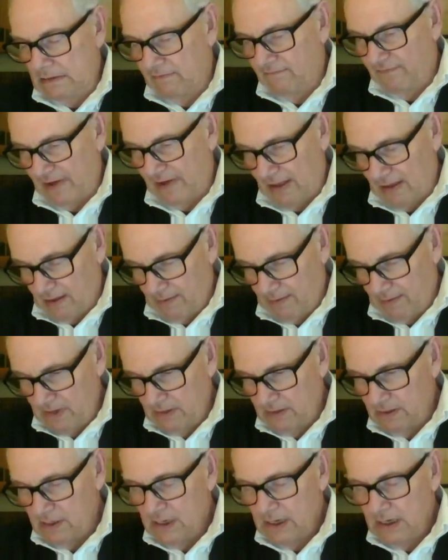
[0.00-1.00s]

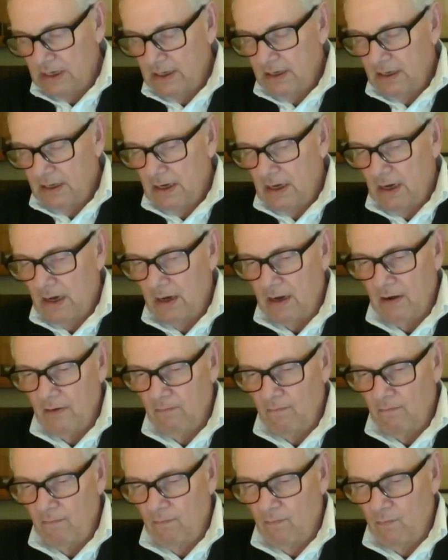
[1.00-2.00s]
development.
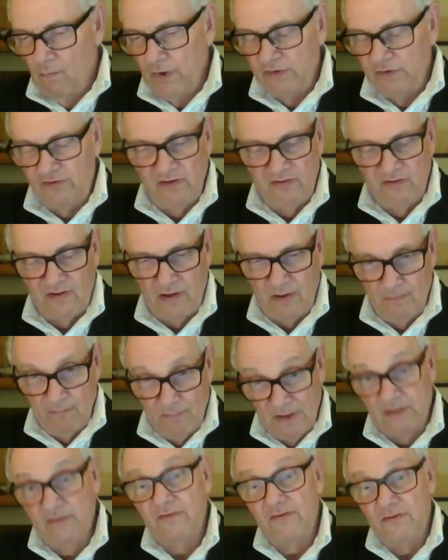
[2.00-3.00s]
Which is a
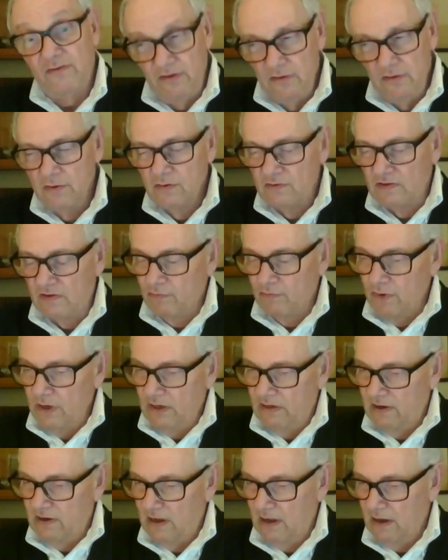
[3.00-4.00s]
mixed use
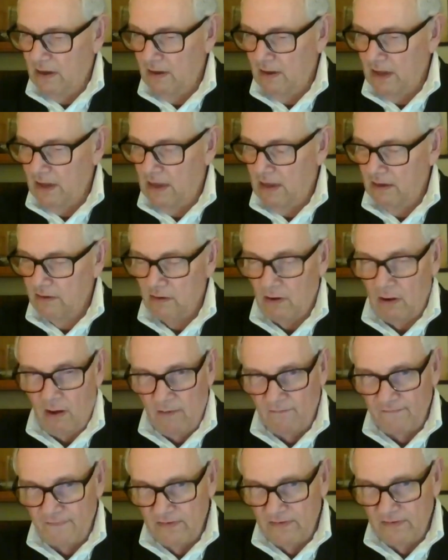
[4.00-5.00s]
retail and
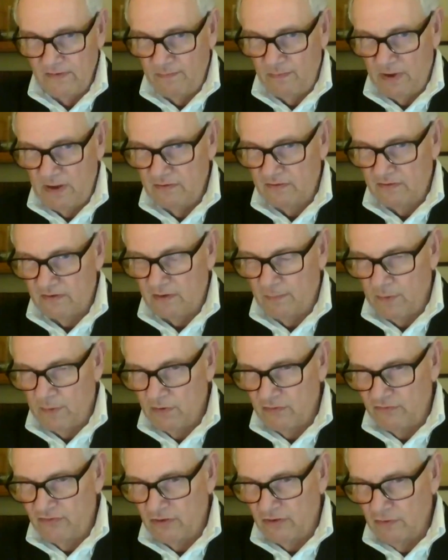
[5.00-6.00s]
office space,
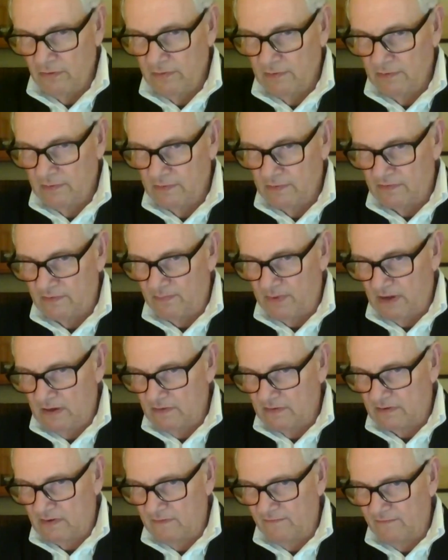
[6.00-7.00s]
commercial
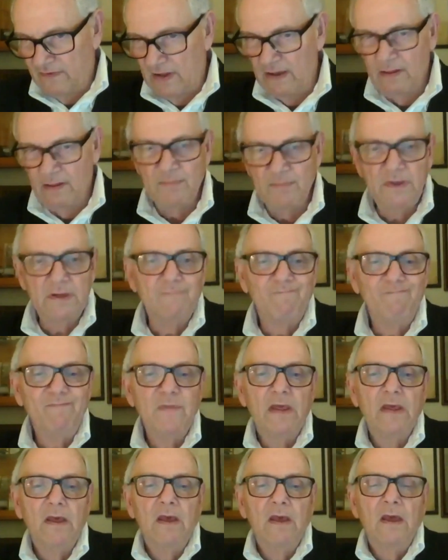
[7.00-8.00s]
space development.
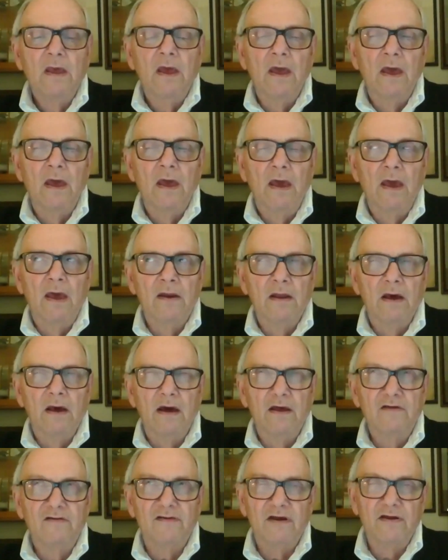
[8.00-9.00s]
And
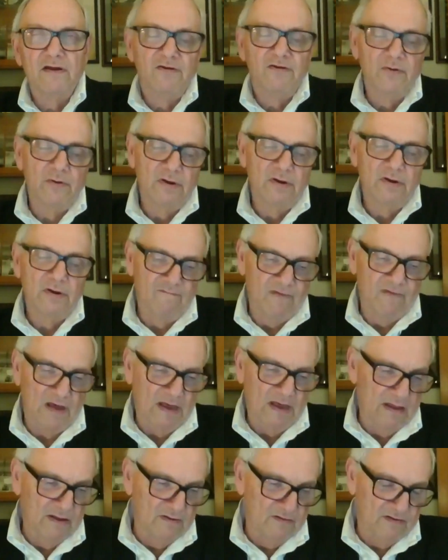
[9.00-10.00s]
I sent you in
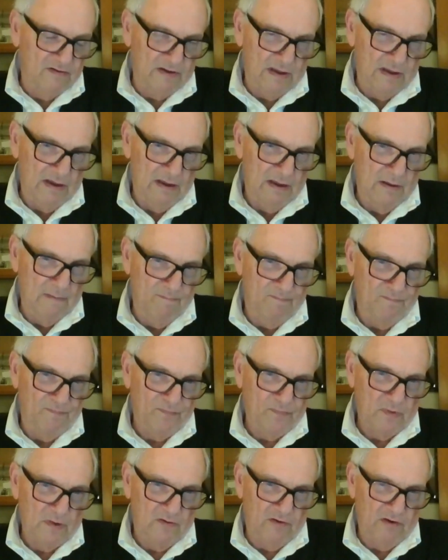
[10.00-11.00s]
advance,
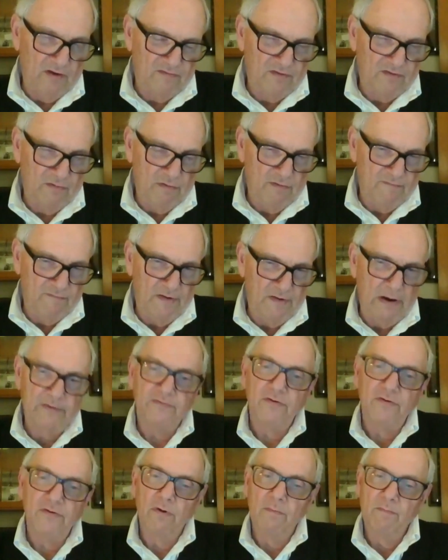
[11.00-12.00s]
just to
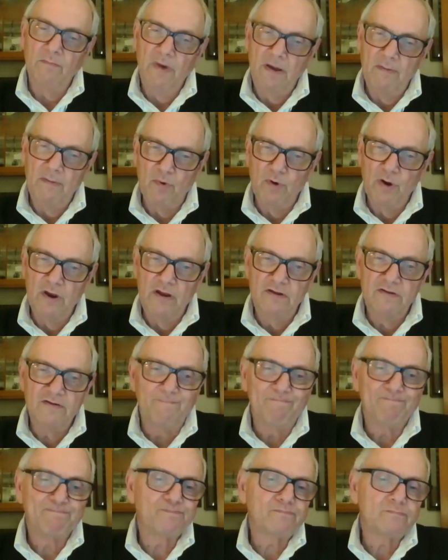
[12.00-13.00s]
refresh your
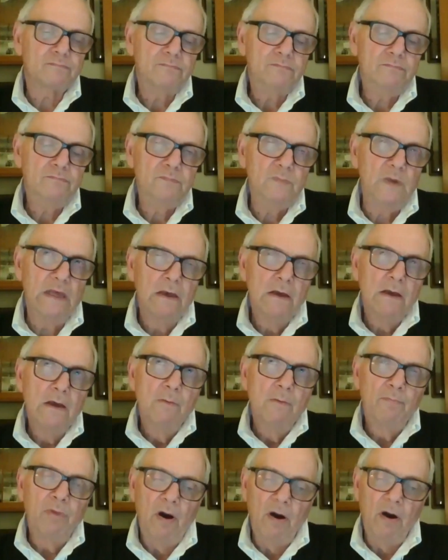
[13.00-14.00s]
memories,
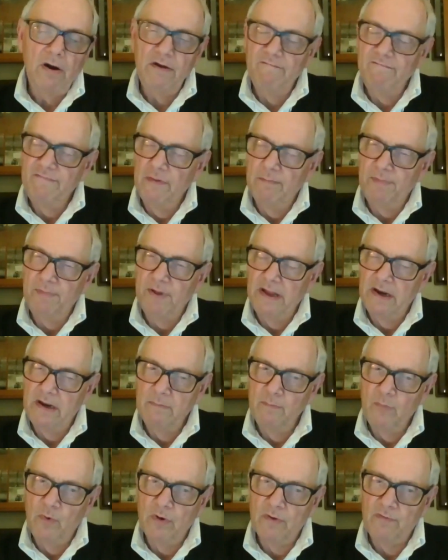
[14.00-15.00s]
part of the
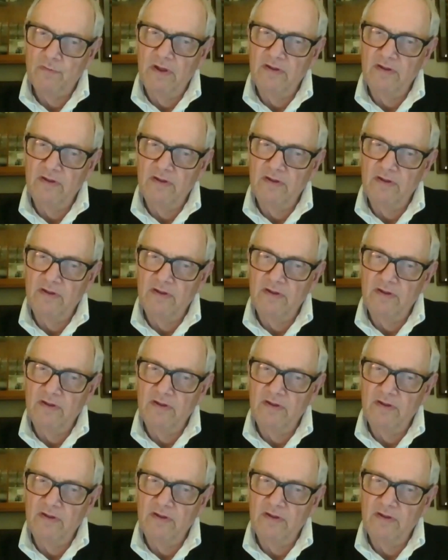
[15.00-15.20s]
planning board